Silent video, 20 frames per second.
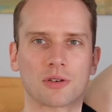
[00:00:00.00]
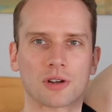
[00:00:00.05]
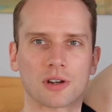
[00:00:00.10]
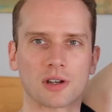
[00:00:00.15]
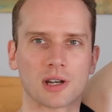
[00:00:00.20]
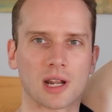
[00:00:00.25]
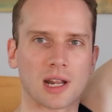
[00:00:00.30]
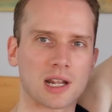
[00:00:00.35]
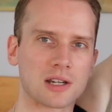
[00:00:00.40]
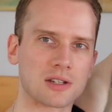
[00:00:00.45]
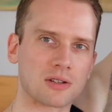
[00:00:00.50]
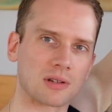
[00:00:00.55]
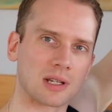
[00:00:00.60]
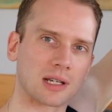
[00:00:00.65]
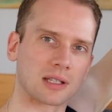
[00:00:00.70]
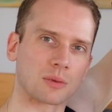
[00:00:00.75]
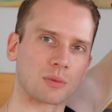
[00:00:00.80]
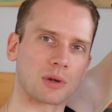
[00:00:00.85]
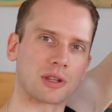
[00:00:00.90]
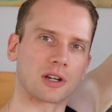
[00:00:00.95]
good, and I do
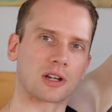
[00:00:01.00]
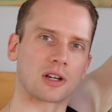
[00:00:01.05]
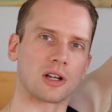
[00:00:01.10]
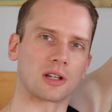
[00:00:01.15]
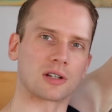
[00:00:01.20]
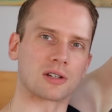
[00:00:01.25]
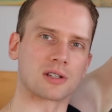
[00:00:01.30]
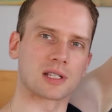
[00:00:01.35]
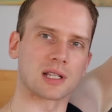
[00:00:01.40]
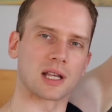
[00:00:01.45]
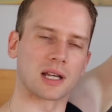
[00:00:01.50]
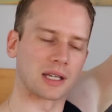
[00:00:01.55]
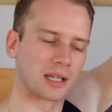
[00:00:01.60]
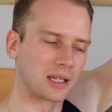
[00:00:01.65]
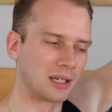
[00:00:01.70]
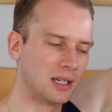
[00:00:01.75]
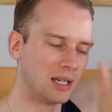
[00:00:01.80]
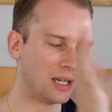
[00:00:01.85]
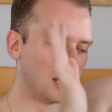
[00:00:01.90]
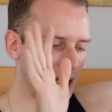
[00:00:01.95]
like the way the colors
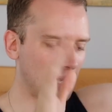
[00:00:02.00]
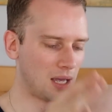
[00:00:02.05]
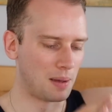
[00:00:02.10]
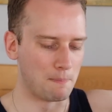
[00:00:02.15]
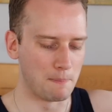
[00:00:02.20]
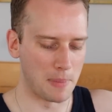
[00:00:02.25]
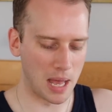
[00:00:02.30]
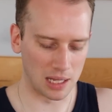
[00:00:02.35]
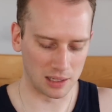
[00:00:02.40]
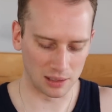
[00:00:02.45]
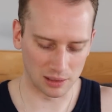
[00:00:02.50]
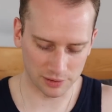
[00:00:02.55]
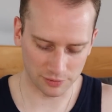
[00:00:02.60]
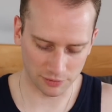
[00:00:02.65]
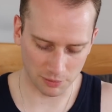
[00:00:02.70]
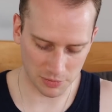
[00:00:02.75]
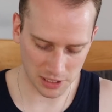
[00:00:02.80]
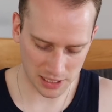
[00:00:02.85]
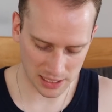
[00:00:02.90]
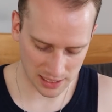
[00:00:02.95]
like meld
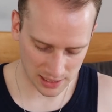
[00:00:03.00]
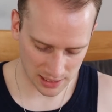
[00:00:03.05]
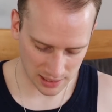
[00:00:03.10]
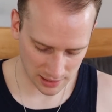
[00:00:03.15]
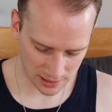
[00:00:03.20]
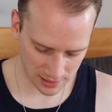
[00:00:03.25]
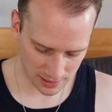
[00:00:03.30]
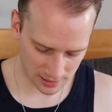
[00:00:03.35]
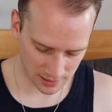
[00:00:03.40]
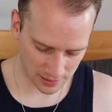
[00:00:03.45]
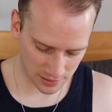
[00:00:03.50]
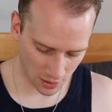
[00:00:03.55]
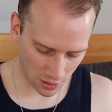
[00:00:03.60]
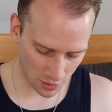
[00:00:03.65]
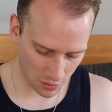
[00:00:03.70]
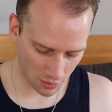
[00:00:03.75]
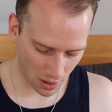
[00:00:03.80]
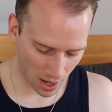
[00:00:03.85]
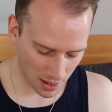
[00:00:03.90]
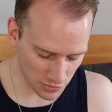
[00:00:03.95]
from a distance.
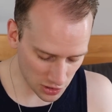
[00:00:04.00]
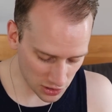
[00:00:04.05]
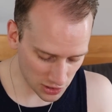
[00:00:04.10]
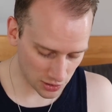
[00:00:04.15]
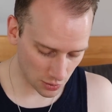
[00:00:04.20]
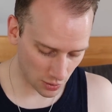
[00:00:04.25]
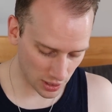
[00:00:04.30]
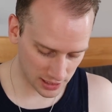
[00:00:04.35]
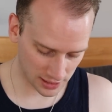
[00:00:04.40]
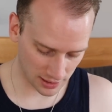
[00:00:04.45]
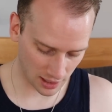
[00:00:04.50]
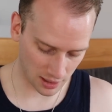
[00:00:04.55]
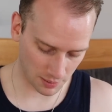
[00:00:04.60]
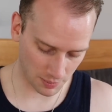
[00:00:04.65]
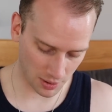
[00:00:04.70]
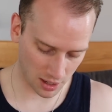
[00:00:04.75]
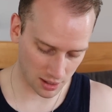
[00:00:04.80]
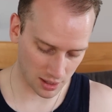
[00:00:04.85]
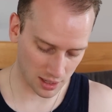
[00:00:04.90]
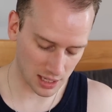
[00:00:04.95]
So I'm just so excited
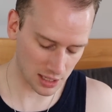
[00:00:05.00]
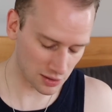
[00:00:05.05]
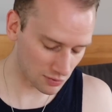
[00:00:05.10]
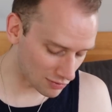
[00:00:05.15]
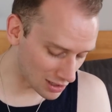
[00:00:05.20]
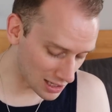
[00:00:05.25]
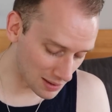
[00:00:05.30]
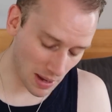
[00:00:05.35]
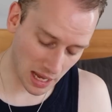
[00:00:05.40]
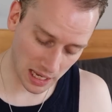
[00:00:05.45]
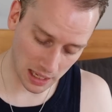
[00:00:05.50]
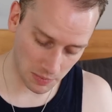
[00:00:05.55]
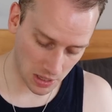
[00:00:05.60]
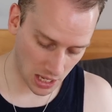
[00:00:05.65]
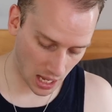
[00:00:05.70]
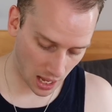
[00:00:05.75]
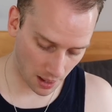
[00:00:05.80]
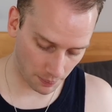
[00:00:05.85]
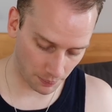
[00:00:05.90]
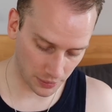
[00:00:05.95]
about it. It's really making me
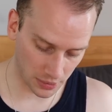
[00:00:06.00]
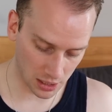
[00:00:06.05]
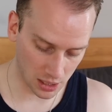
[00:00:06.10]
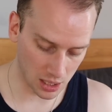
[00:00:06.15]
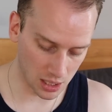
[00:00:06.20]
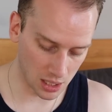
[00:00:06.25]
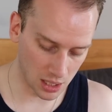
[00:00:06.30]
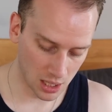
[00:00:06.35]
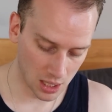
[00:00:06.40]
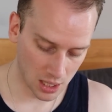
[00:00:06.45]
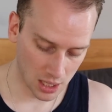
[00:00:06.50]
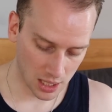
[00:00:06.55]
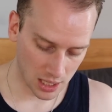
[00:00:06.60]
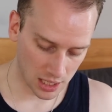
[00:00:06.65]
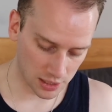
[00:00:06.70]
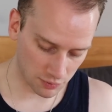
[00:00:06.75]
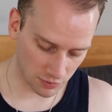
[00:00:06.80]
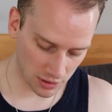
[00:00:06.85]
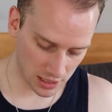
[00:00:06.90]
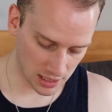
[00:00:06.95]
happy.
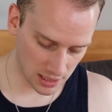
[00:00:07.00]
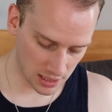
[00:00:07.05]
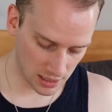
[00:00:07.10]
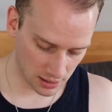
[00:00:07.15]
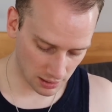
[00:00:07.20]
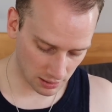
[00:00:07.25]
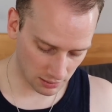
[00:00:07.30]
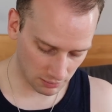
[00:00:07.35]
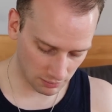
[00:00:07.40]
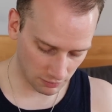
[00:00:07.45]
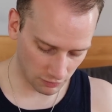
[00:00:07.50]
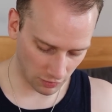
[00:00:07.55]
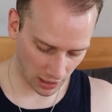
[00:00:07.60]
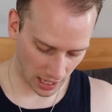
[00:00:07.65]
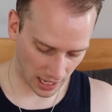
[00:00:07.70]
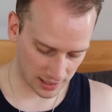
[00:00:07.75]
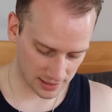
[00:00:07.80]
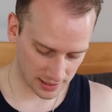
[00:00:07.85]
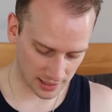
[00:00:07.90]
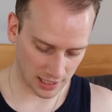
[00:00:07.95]
It's really
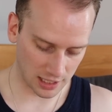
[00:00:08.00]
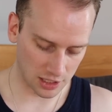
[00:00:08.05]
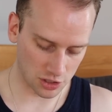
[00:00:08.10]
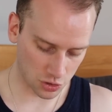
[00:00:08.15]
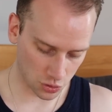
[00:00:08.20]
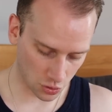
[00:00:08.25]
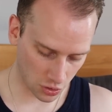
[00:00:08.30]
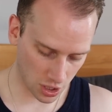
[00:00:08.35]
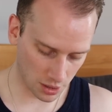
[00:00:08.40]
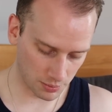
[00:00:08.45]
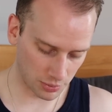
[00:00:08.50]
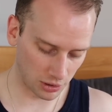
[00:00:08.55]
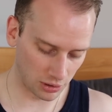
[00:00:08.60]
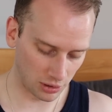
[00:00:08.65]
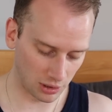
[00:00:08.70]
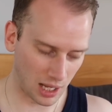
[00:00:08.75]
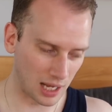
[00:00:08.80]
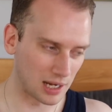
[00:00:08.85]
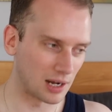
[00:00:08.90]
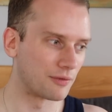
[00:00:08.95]
relaxing and
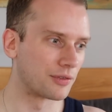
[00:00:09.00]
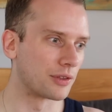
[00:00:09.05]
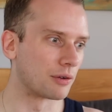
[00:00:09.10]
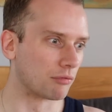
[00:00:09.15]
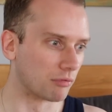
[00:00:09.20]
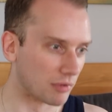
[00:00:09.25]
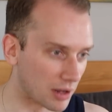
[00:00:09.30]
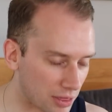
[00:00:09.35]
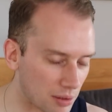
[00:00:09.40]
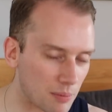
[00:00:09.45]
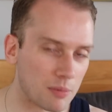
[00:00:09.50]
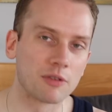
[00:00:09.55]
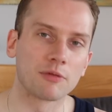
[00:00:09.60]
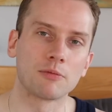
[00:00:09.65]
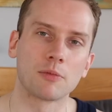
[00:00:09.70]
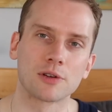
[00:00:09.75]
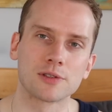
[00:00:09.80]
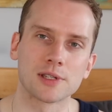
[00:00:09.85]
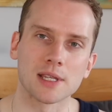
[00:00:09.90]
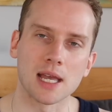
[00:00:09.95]
enjoyable. I love the rhythm of
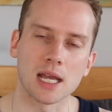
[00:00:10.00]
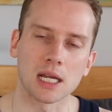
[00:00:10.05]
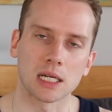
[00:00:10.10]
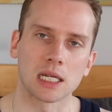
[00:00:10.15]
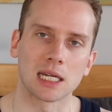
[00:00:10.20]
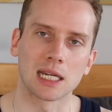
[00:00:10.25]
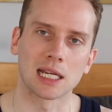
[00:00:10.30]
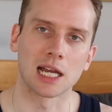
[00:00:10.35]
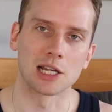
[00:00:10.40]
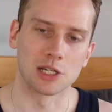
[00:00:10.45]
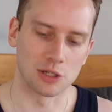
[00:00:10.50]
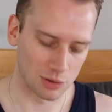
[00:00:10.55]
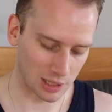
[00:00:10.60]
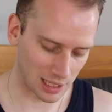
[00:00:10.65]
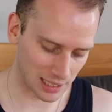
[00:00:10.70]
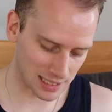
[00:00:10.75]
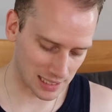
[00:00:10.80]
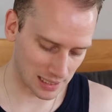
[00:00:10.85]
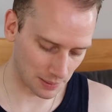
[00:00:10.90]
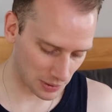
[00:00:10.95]
mosaic knitting. I do
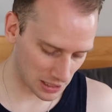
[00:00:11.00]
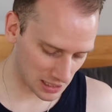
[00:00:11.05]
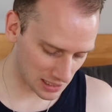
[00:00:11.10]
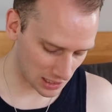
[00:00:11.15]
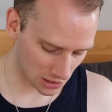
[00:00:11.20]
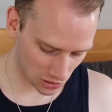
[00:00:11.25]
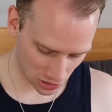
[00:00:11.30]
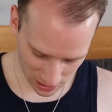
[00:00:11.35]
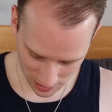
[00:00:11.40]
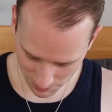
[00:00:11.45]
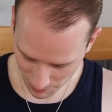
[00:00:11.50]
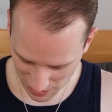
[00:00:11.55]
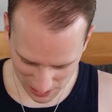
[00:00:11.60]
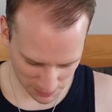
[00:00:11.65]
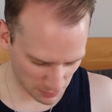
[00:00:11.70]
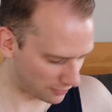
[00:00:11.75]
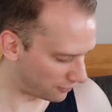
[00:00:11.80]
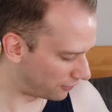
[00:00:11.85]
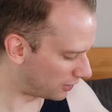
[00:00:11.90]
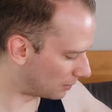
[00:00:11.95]
like slipping stitches. It
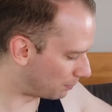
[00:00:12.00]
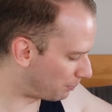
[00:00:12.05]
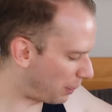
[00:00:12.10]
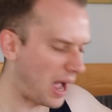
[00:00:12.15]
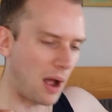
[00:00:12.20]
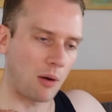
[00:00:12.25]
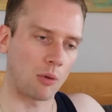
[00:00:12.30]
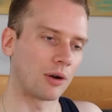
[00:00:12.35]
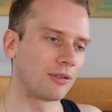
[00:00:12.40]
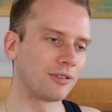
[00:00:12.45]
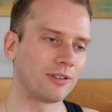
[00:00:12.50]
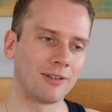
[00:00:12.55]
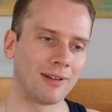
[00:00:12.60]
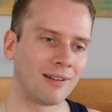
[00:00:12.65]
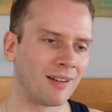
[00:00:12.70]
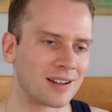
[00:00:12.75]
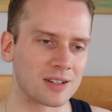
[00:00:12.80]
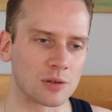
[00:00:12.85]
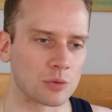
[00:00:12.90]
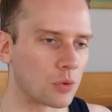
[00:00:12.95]
makes me feel
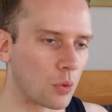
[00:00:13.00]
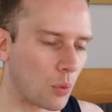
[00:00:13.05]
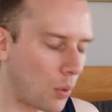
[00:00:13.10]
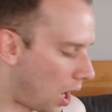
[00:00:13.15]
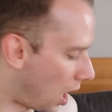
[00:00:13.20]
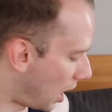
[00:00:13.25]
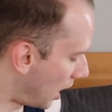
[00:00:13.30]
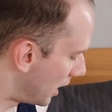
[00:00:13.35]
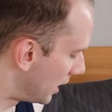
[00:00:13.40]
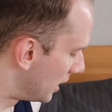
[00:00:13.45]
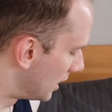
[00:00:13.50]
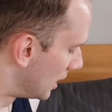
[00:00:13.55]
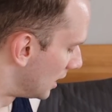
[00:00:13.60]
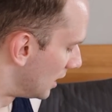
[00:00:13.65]
powerful. I don't know why.